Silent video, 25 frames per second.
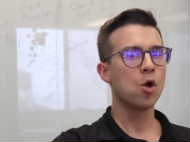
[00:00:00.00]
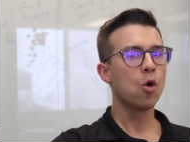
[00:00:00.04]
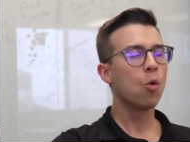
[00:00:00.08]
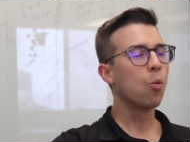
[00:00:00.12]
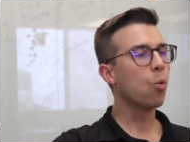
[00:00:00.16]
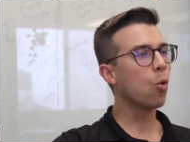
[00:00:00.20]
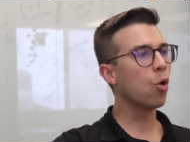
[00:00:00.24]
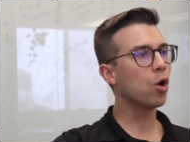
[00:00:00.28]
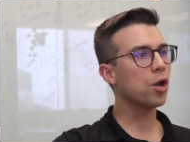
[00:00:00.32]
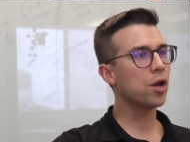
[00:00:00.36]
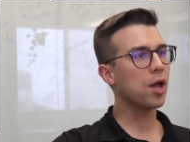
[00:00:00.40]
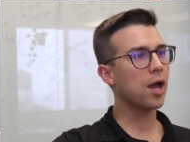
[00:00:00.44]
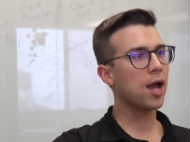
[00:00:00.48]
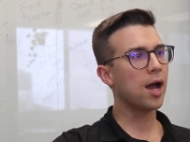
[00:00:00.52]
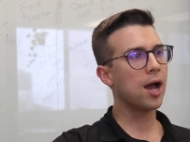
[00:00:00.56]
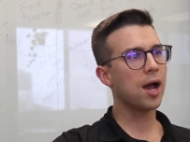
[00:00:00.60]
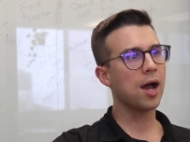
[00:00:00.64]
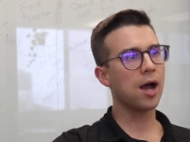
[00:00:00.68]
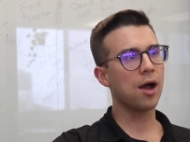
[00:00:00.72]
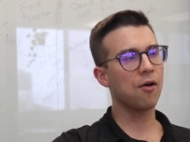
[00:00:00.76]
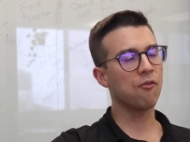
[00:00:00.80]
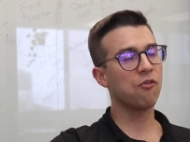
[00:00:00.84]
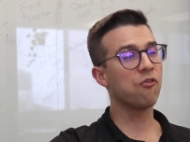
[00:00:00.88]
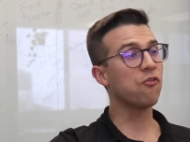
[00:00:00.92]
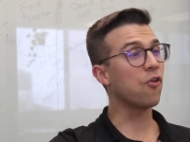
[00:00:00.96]
What
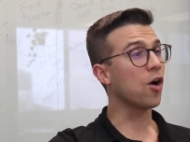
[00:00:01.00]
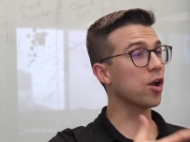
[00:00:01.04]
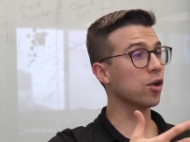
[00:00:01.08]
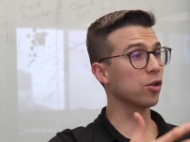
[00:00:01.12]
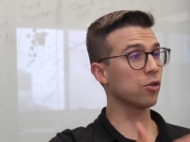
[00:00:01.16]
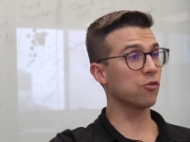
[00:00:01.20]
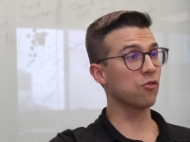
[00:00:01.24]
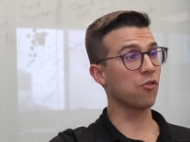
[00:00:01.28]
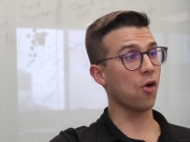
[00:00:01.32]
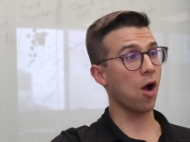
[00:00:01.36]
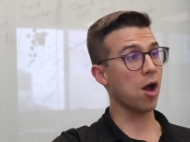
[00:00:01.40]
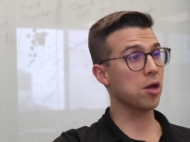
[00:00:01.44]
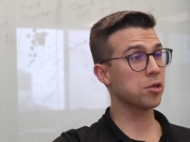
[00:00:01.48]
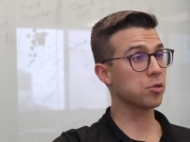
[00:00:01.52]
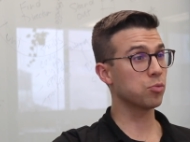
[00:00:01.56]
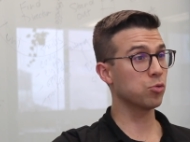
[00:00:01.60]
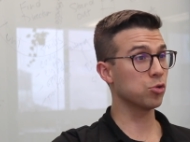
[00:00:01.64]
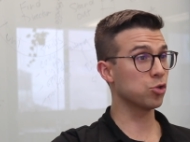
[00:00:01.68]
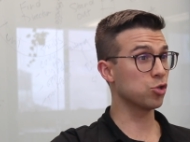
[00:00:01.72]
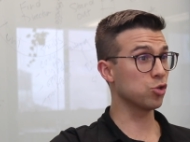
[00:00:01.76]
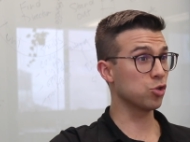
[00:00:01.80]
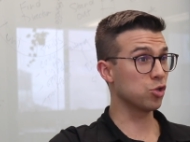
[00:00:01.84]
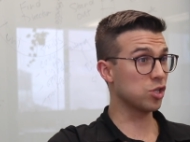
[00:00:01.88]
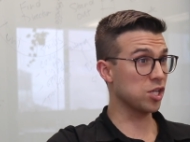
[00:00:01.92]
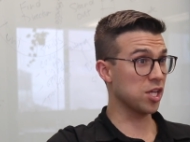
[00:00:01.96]
final advice
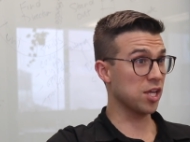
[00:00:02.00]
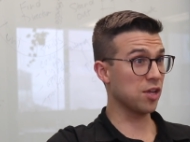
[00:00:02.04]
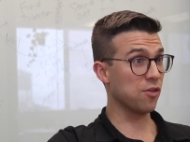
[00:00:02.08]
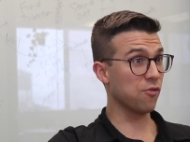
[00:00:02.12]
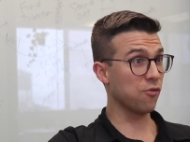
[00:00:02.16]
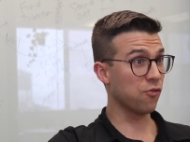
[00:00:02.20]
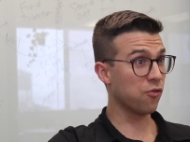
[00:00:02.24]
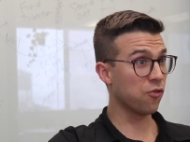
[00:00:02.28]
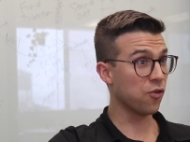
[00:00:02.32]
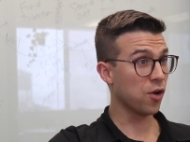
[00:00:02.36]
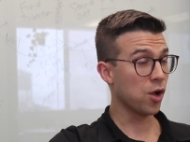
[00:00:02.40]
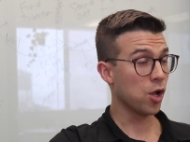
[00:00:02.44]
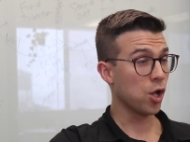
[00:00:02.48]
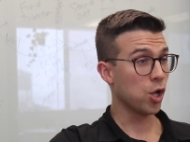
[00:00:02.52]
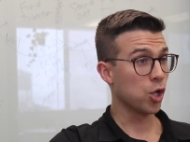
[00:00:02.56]
would you give